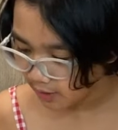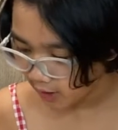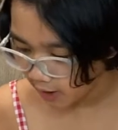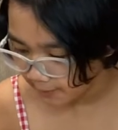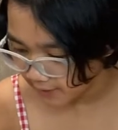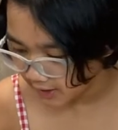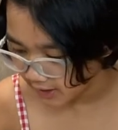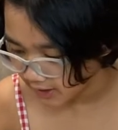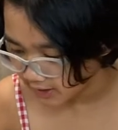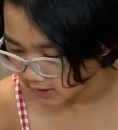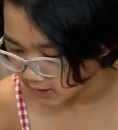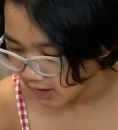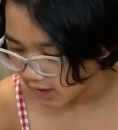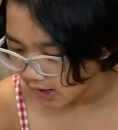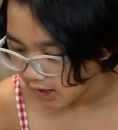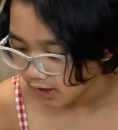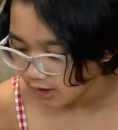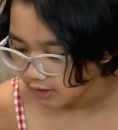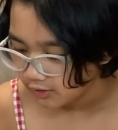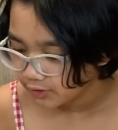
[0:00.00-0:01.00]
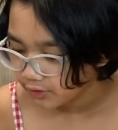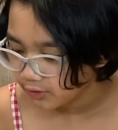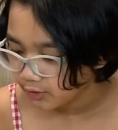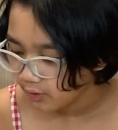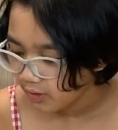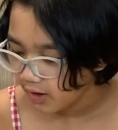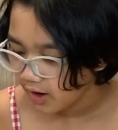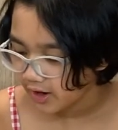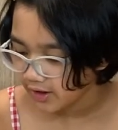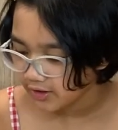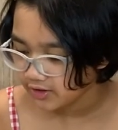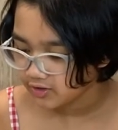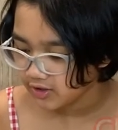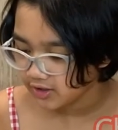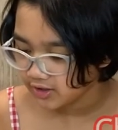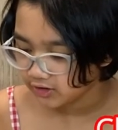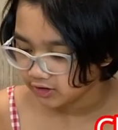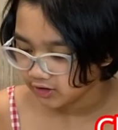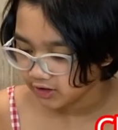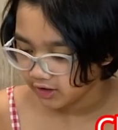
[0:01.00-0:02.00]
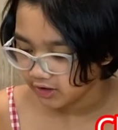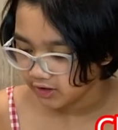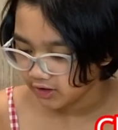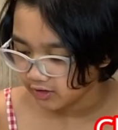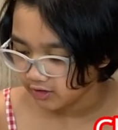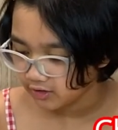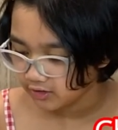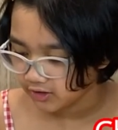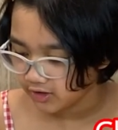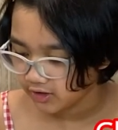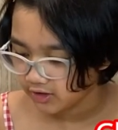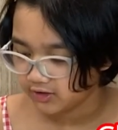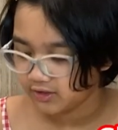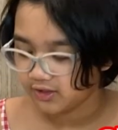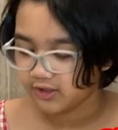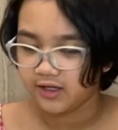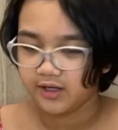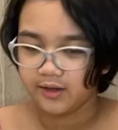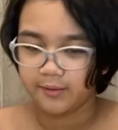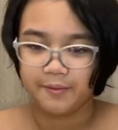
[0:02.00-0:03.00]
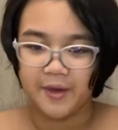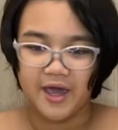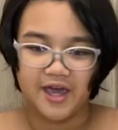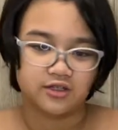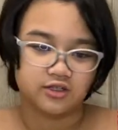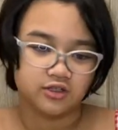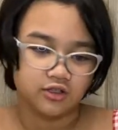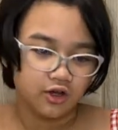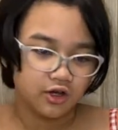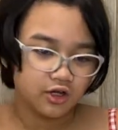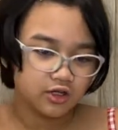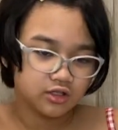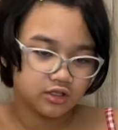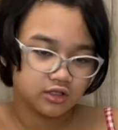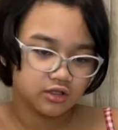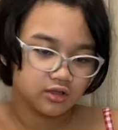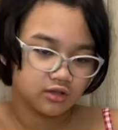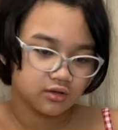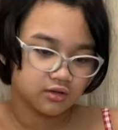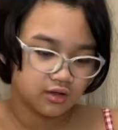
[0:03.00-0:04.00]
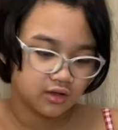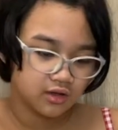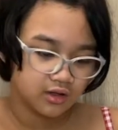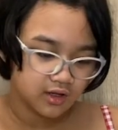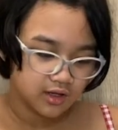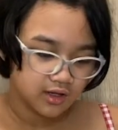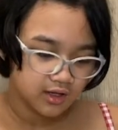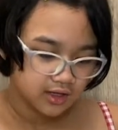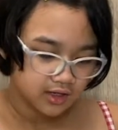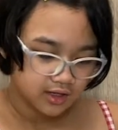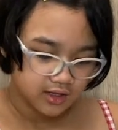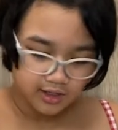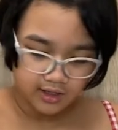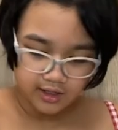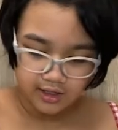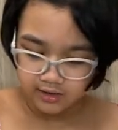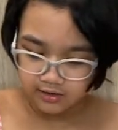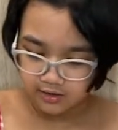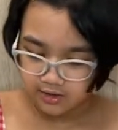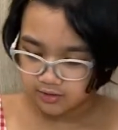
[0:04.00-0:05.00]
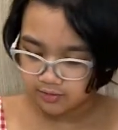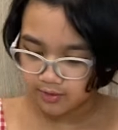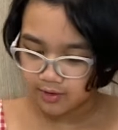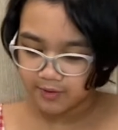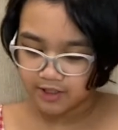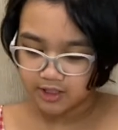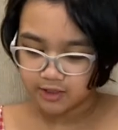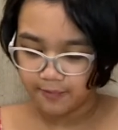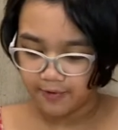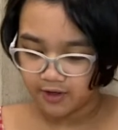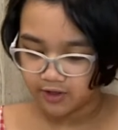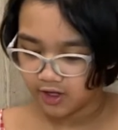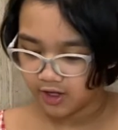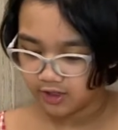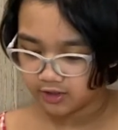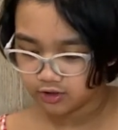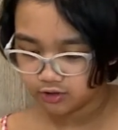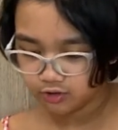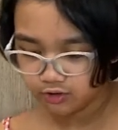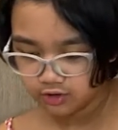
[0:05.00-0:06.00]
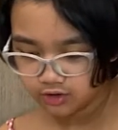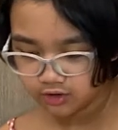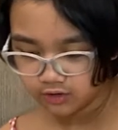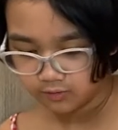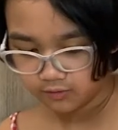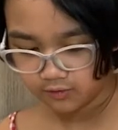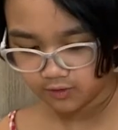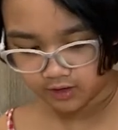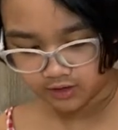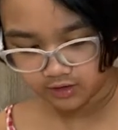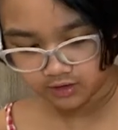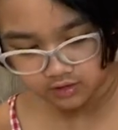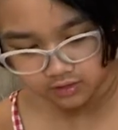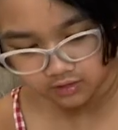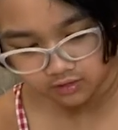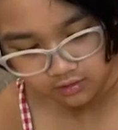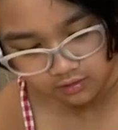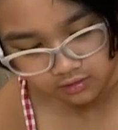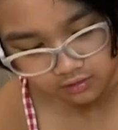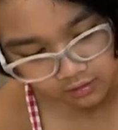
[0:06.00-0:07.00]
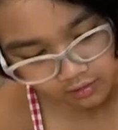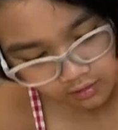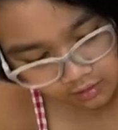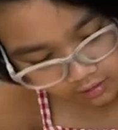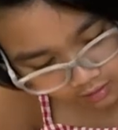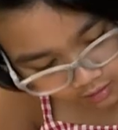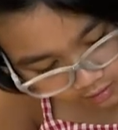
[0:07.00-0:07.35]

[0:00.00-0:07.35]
bomb is 230 pesos. And this one must be the assorted one, so